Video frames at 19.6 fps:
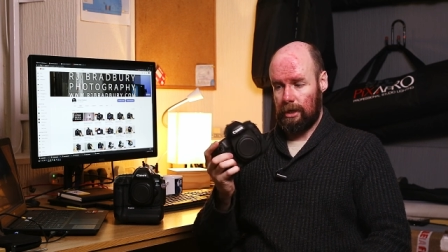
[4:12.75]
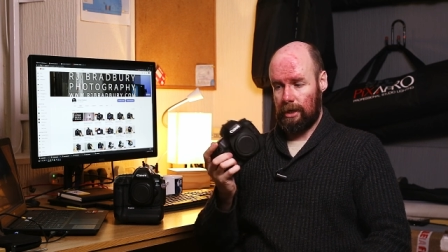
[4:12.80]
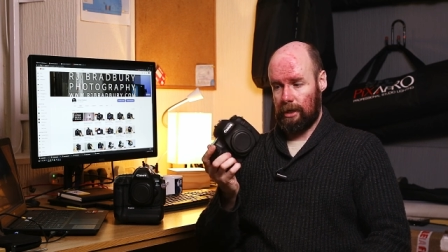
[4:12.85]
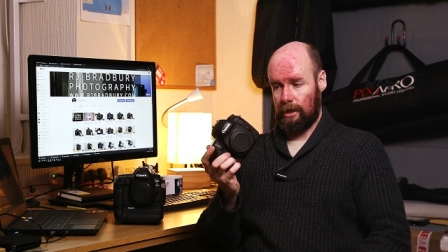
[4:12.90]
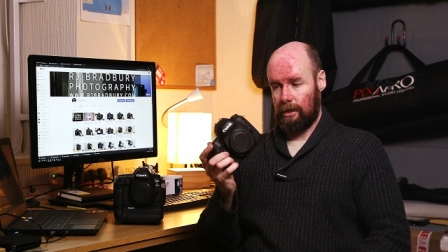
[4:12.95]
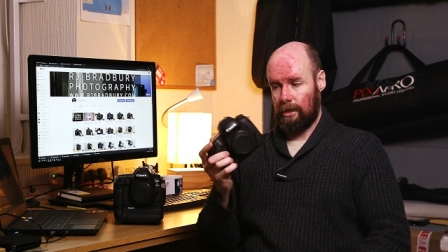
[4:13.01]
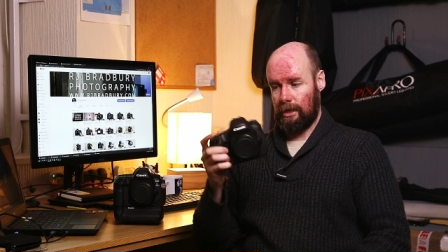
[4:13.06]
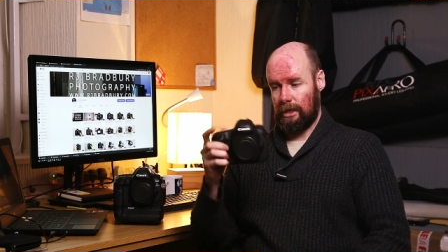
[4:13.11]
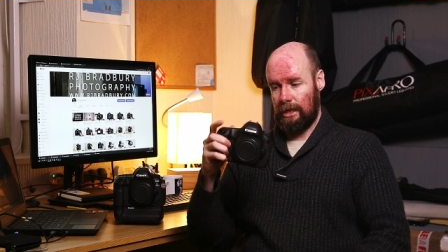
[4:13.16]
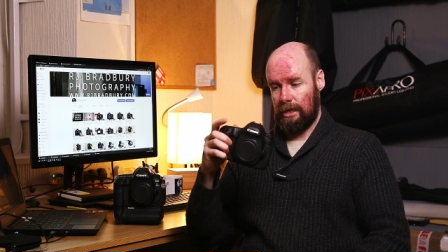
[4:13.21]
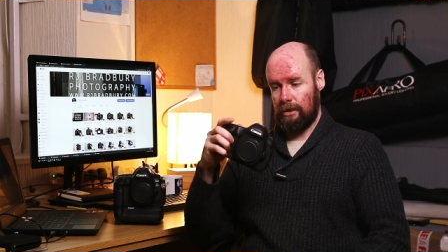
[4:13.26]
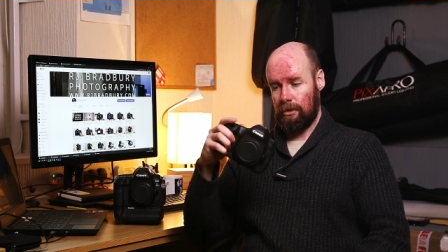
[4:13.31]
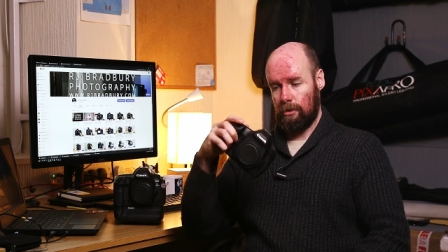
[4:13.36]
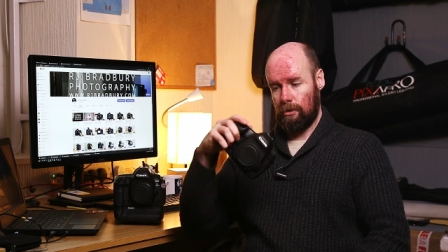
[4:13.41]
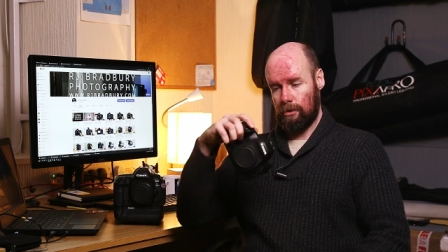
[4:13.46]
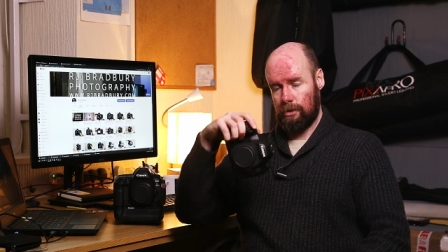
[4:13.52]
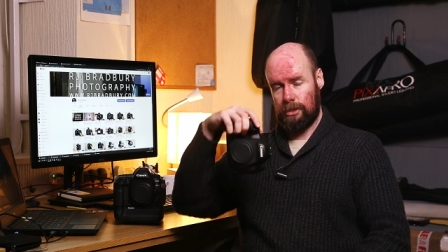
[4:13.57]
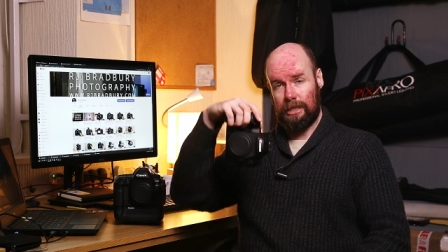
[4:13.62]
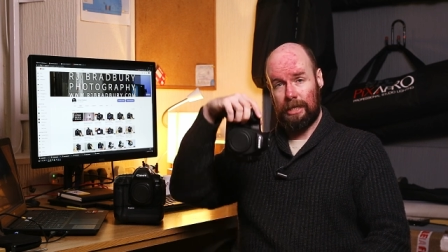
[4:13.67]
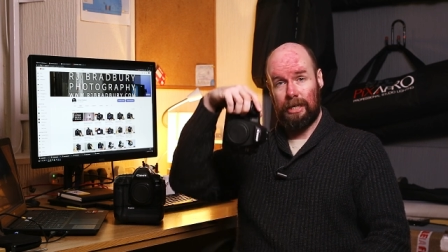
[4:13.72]
I
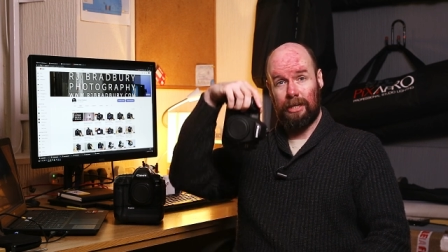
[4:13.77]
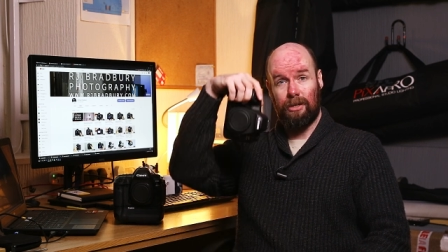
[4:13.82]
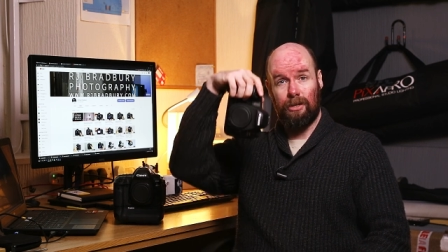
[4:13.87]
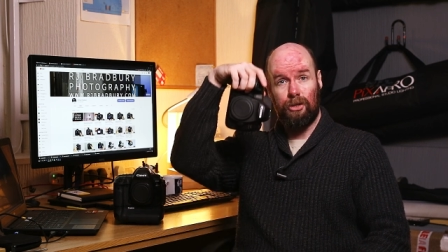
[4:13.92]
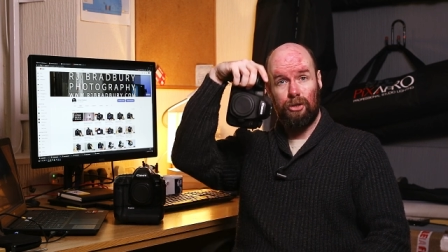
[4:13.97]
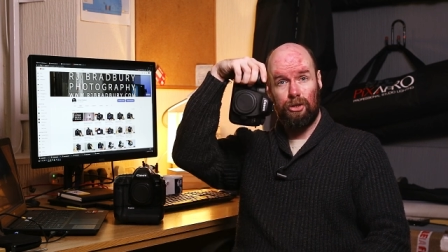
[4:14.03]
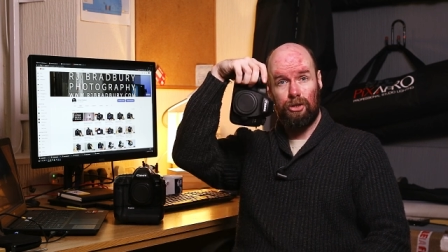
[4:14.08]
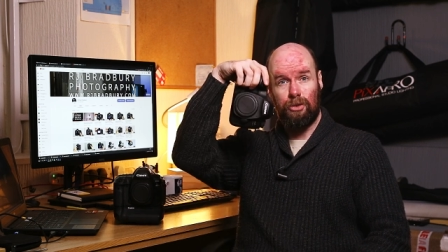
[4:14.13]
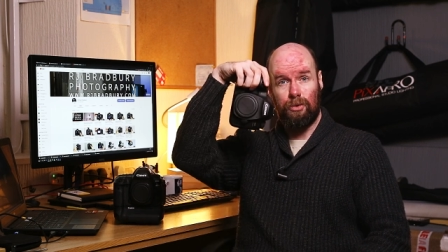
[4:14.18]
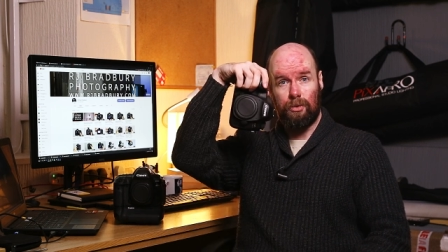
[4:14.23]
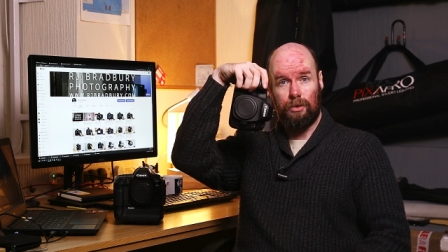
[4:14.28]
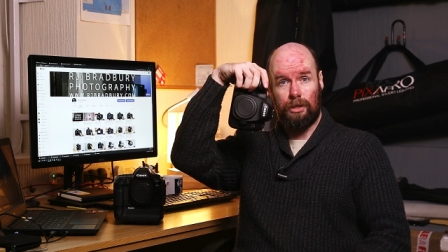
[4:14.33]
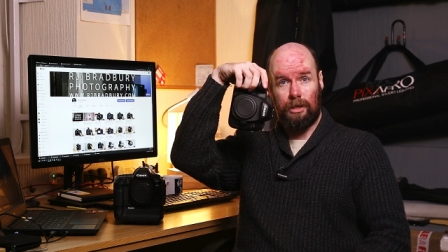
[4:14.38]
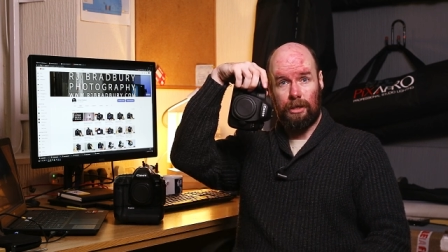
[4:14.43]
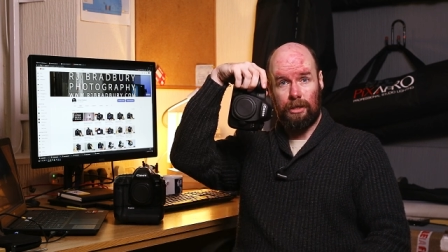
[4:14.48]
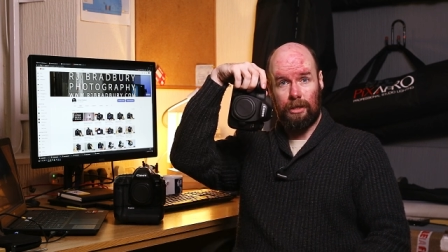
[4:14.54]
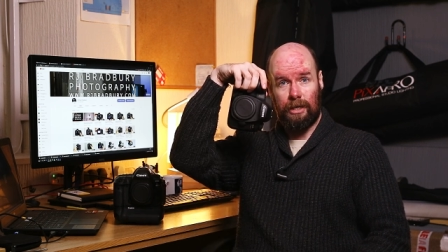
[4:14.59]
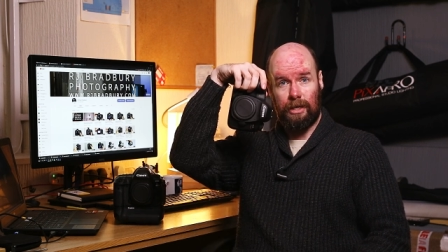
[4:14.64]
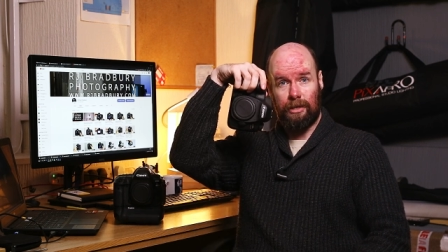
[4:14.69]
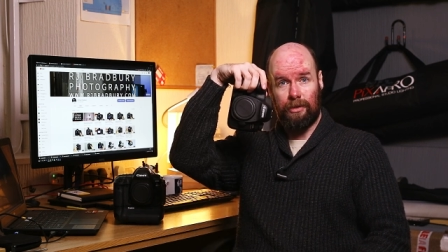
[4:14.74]
cannot stand
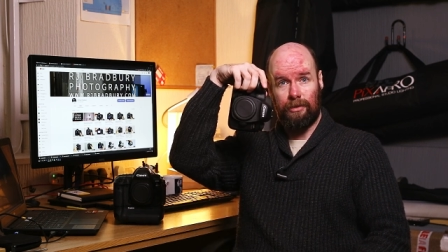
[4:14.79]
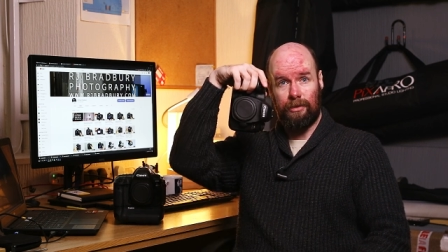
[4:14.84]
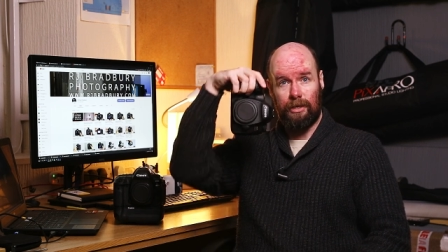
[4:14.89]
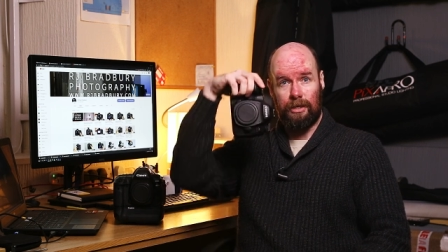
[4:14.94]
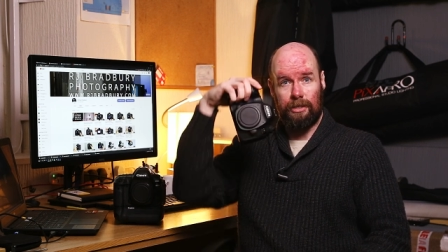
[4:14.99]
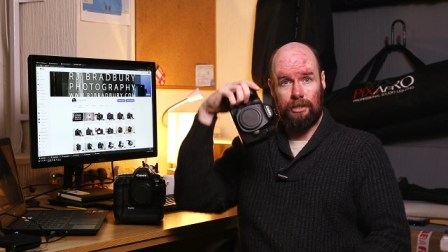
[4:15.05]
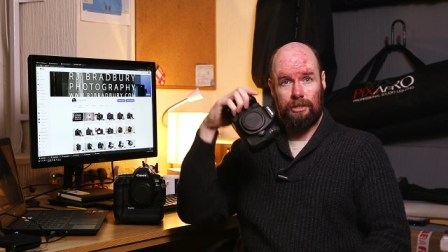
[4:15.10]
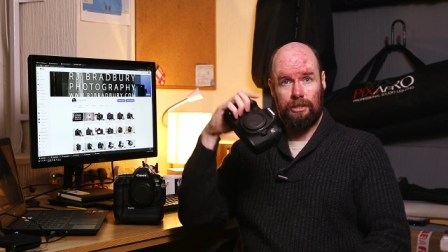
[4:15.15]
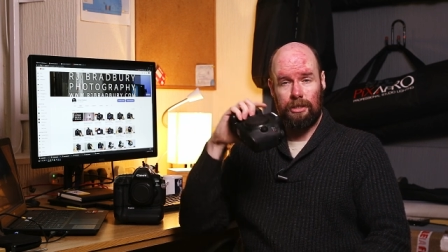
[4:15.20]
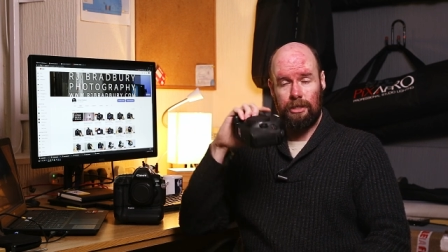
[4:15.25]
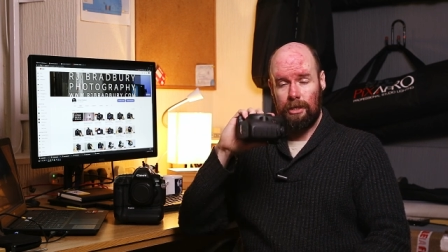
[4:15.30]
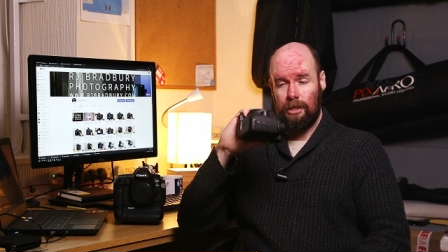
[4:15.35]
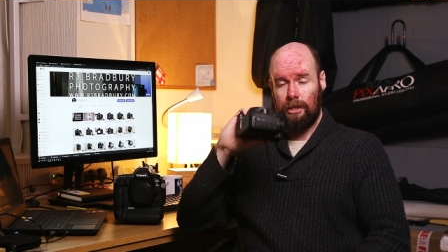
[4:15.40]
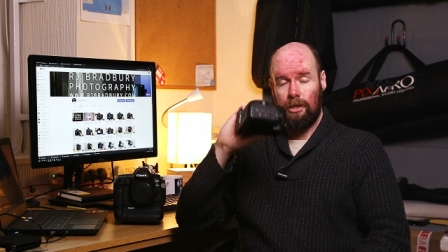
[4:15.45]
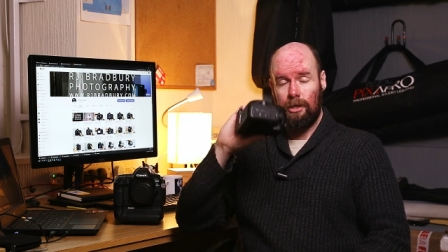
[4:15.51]
shooting like this